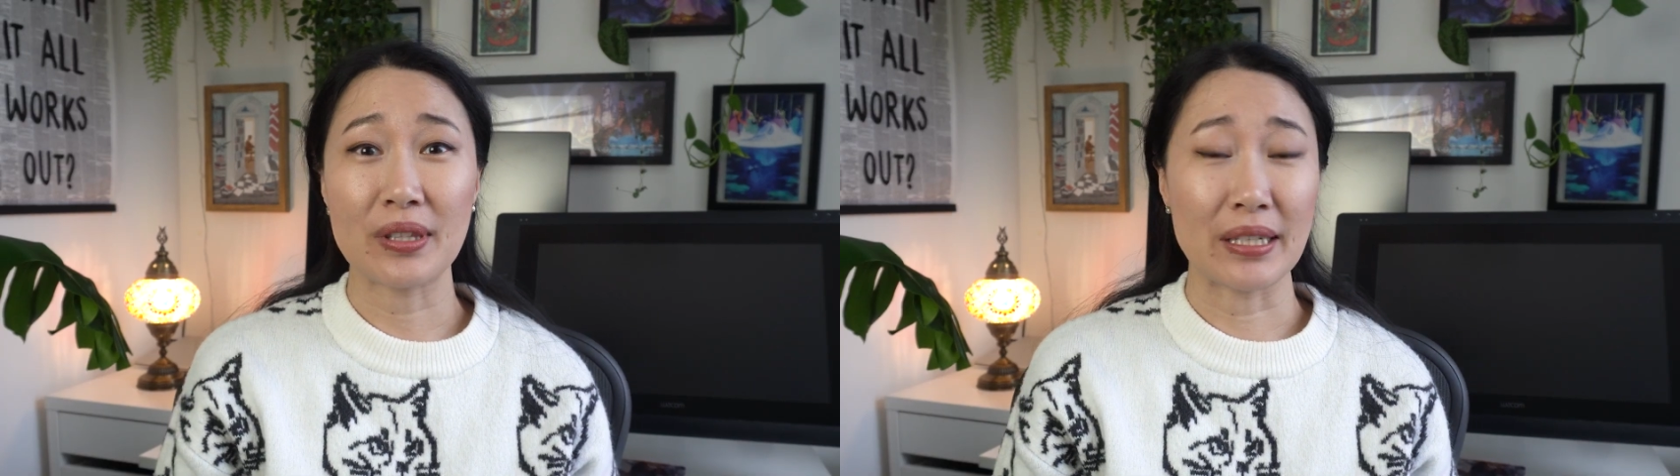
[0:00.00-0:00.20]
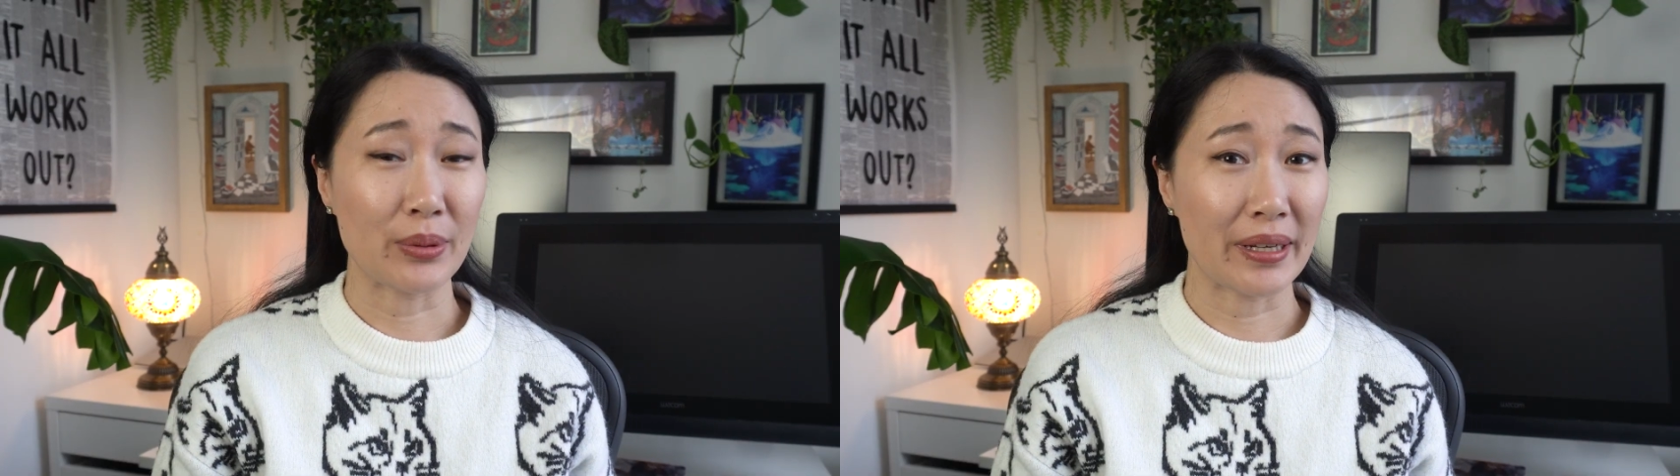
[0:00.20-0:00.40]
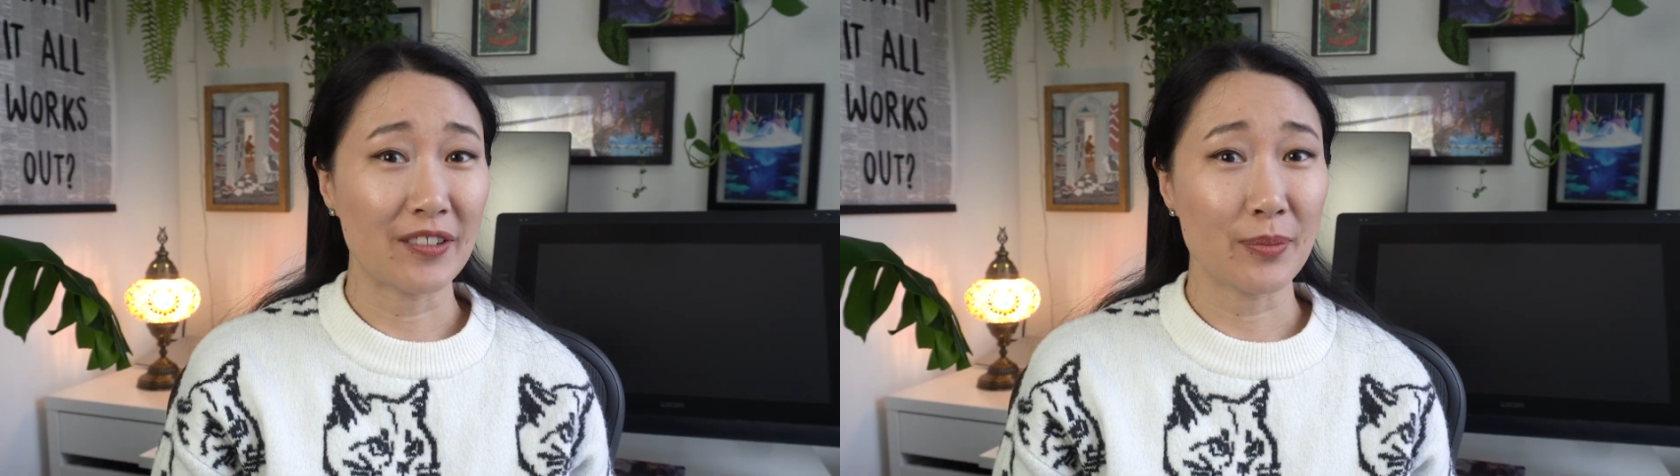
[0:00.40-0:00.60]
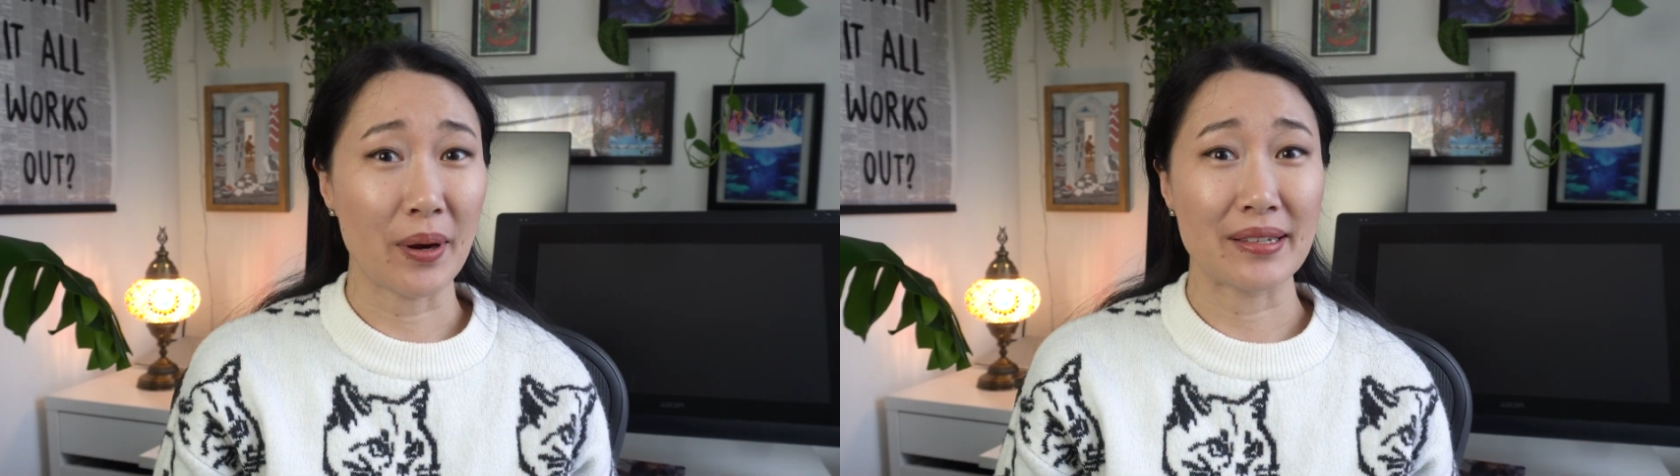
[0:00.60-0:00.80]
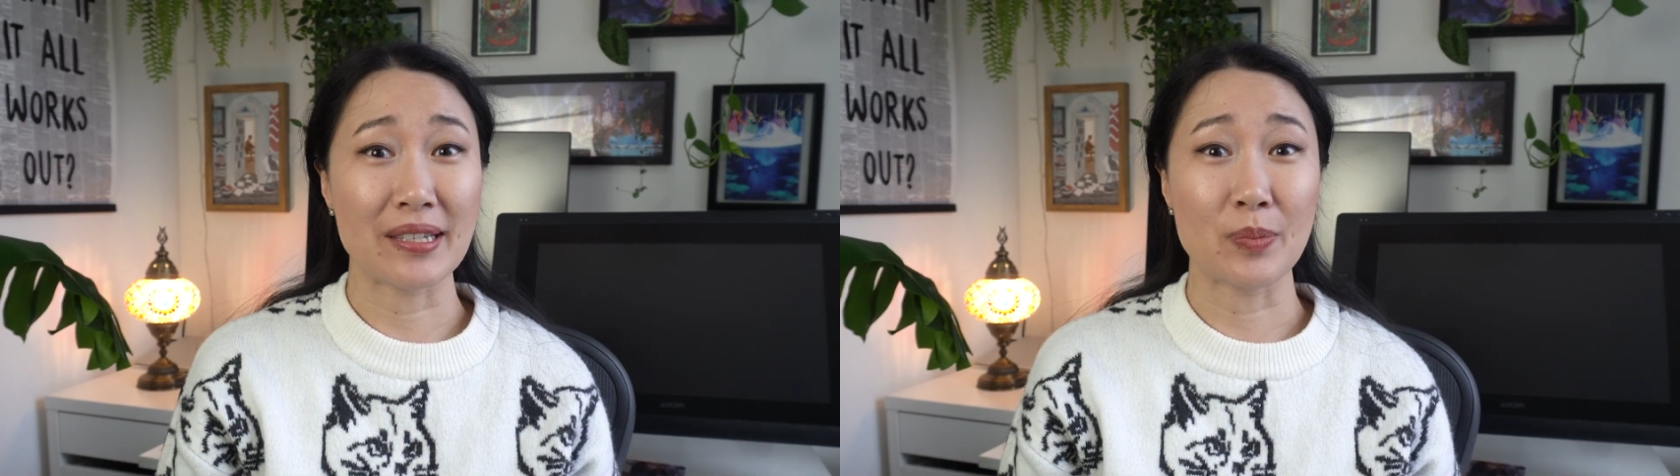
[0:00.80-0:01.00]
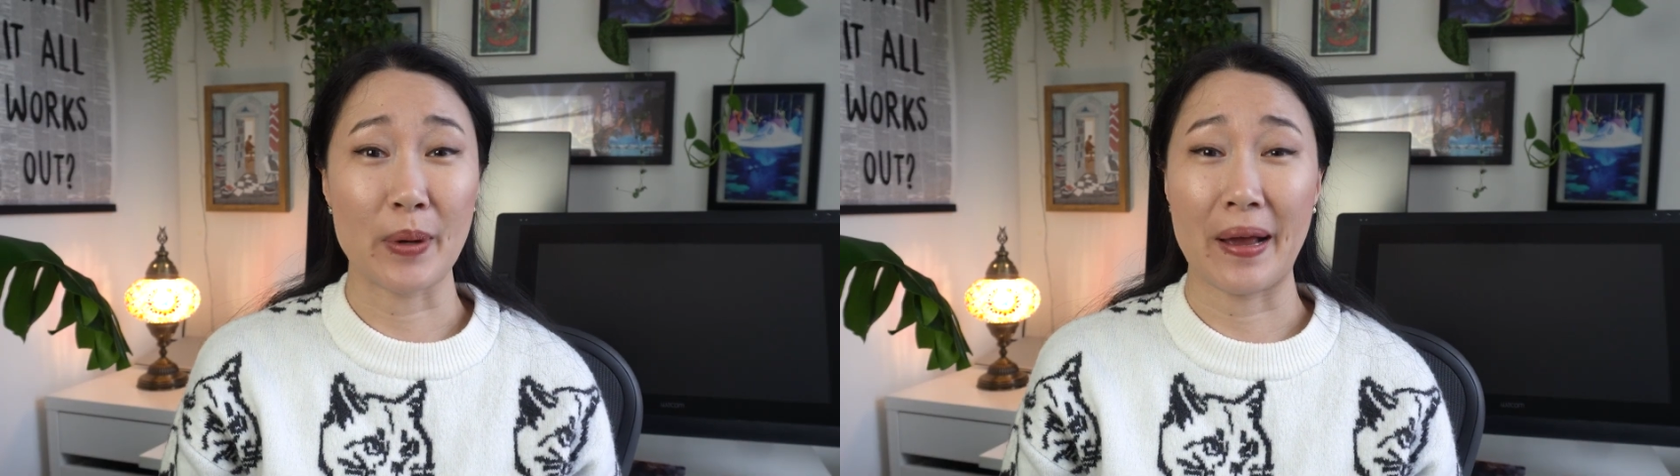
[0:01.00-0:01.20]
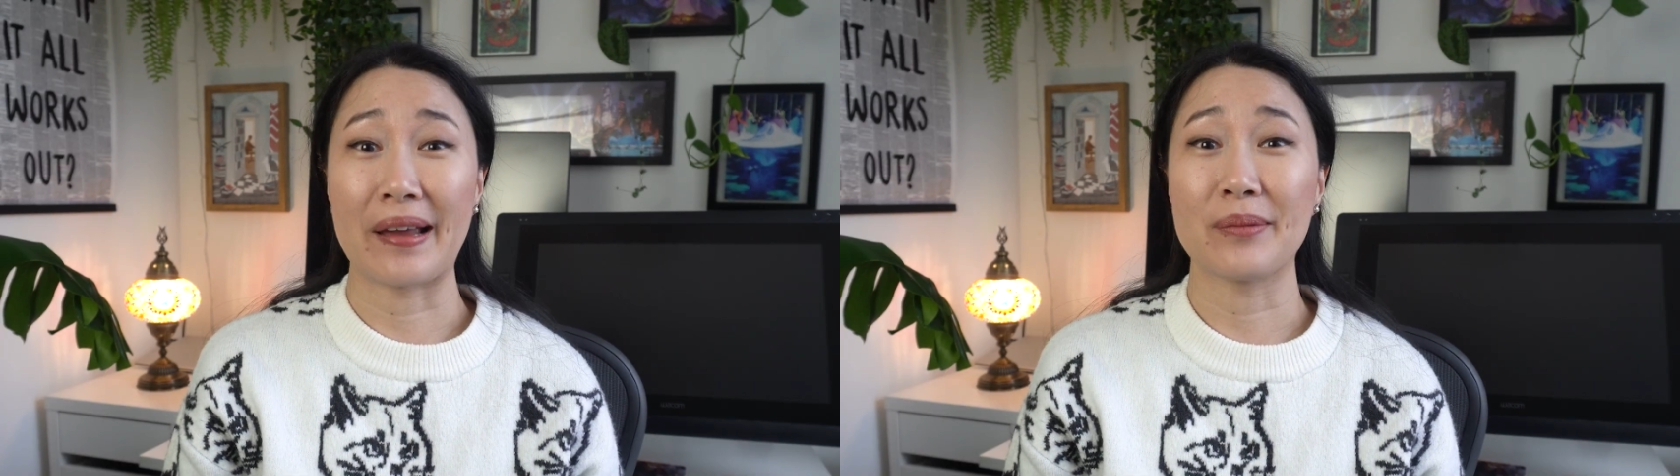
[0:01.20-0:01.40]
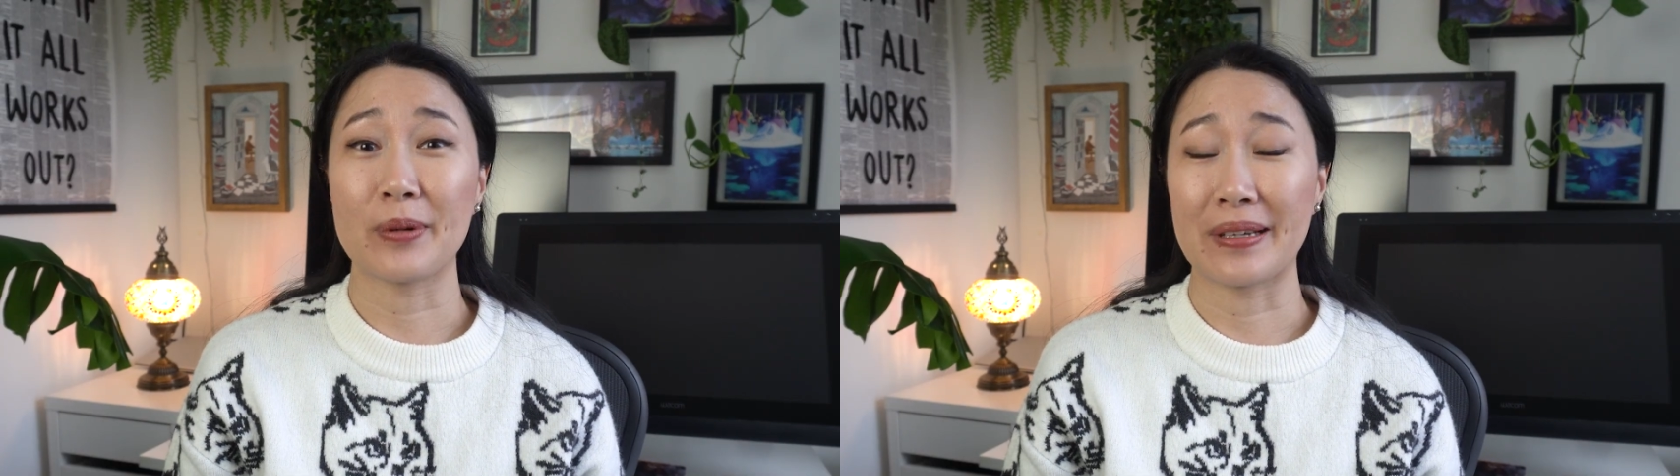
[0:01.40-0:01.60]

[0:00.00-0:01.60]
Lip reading: the creative process behind